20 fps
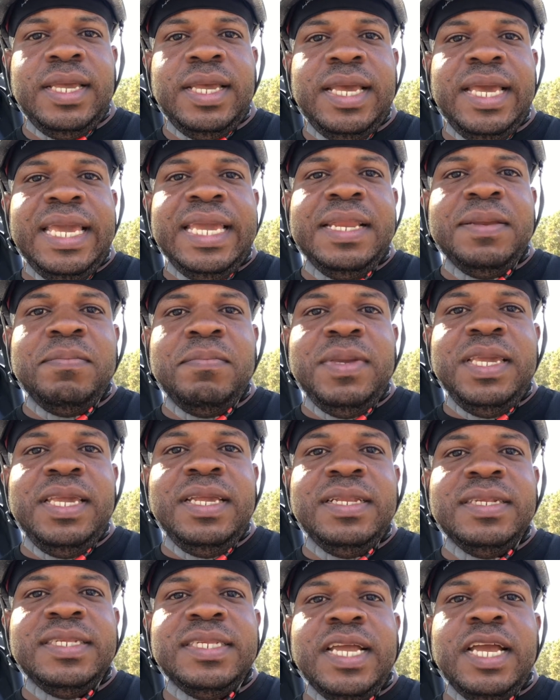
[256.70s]
It
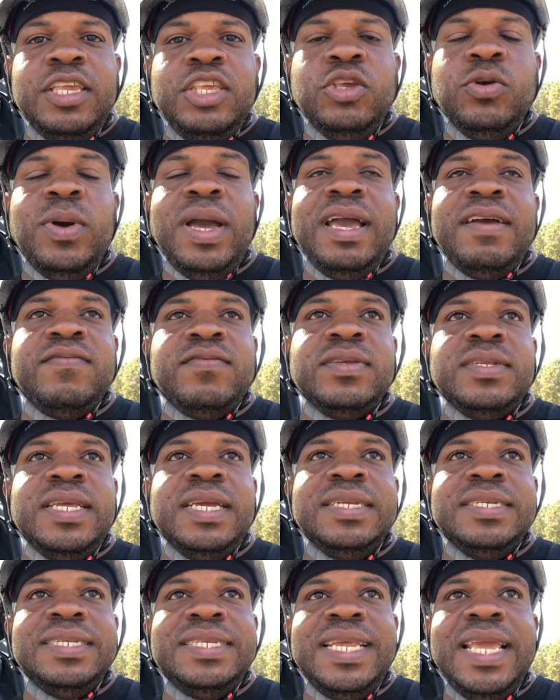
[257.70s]
means that you have to
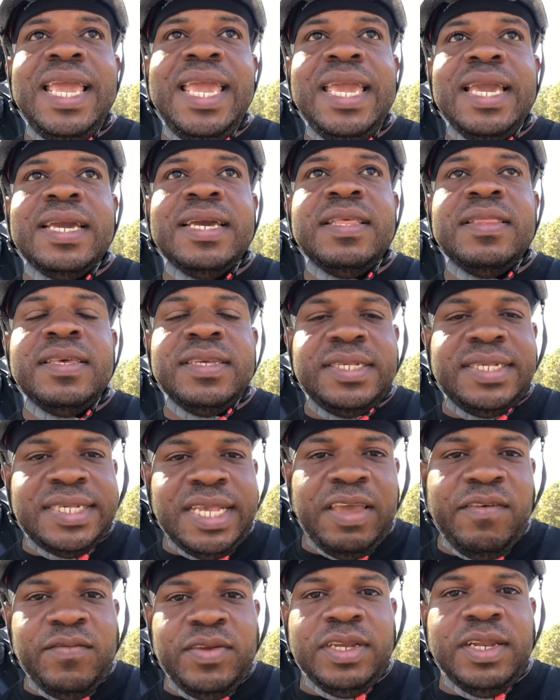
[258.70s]
then take the
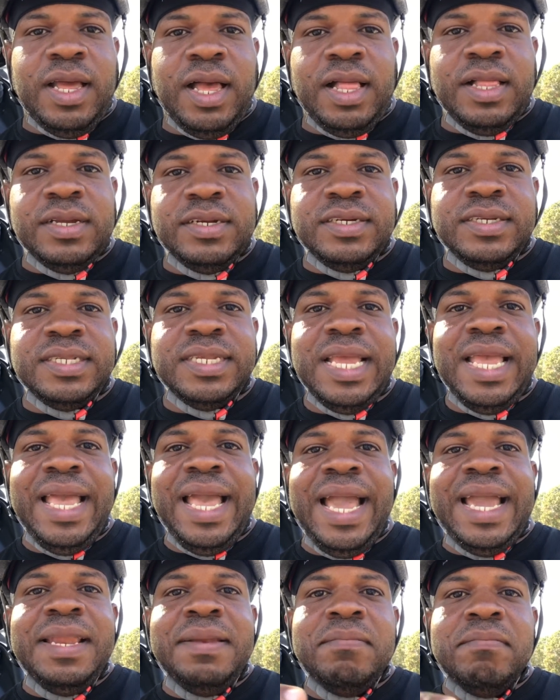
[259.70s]

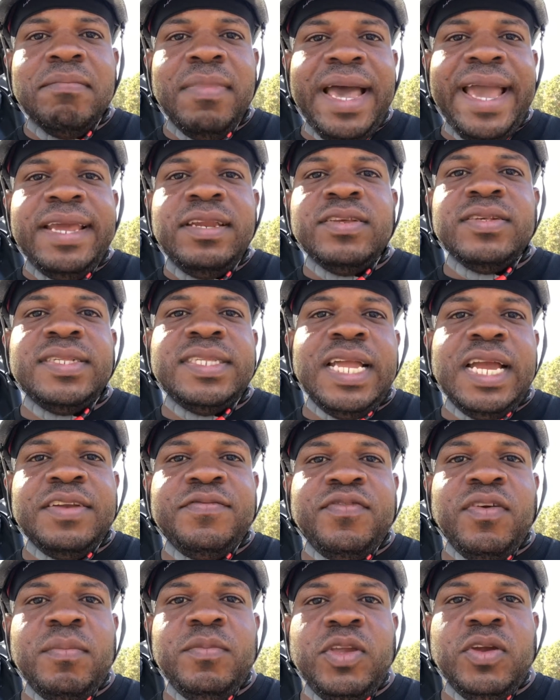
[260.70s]
$70 and minus
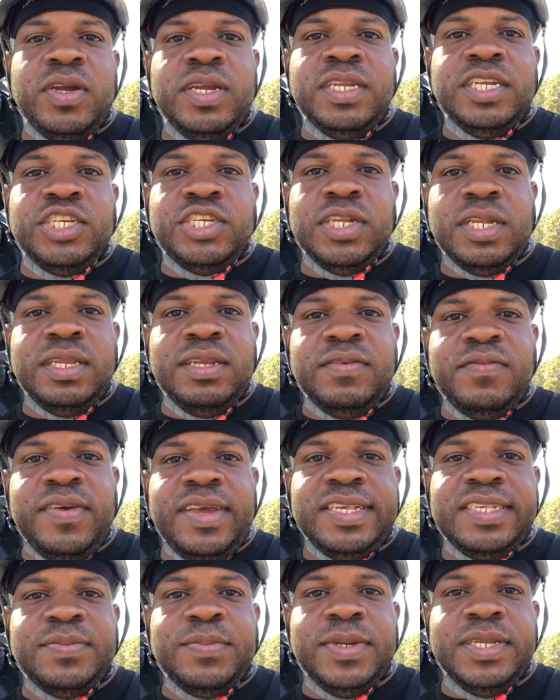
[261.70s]
that from your initial
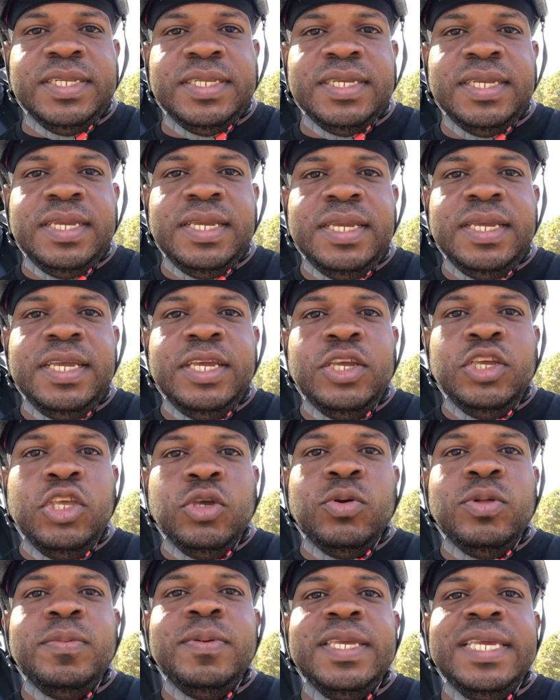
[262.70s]
investment.
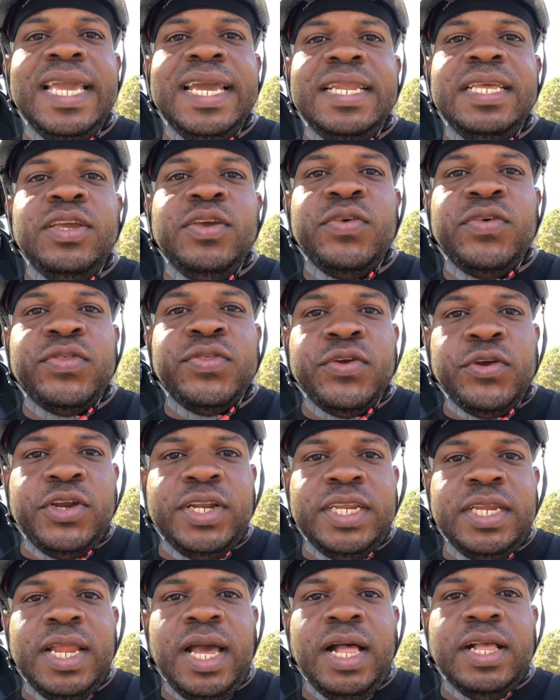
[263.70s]
You will be getting
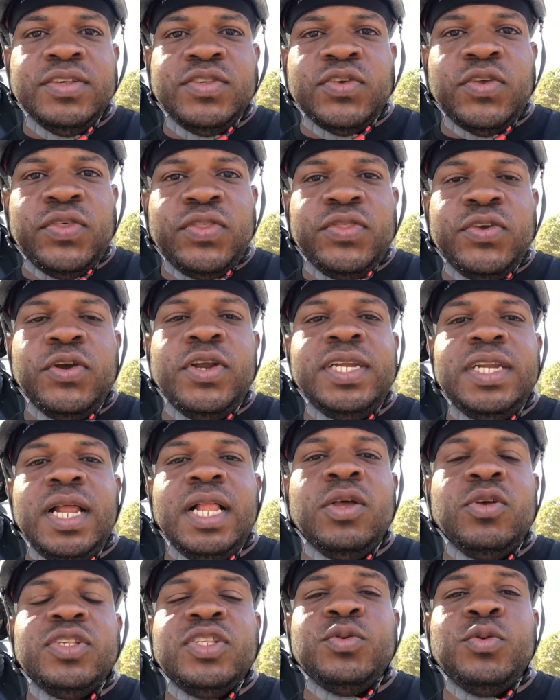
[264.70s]
$30. So
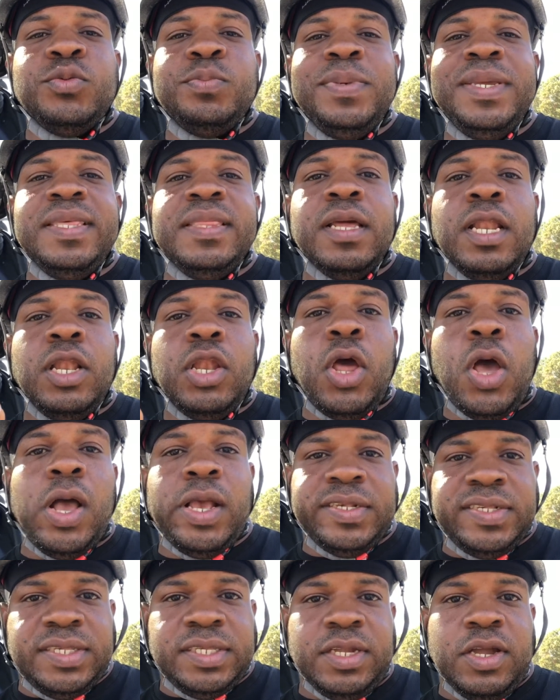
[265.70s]
$30 would be the
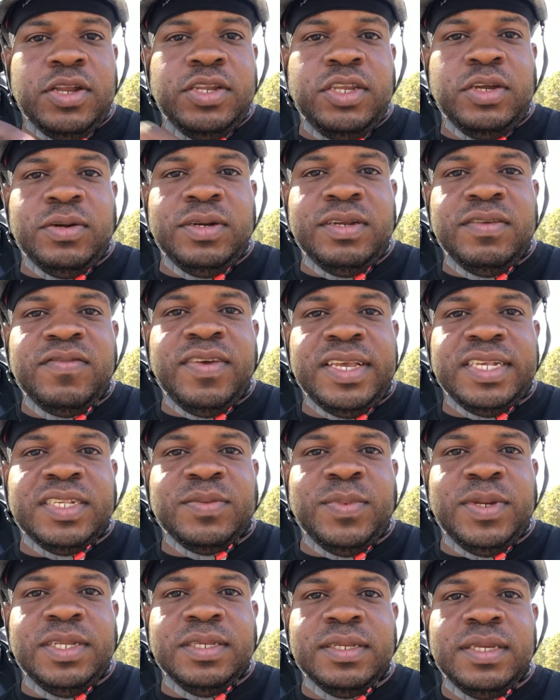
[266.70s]
loss on your investment.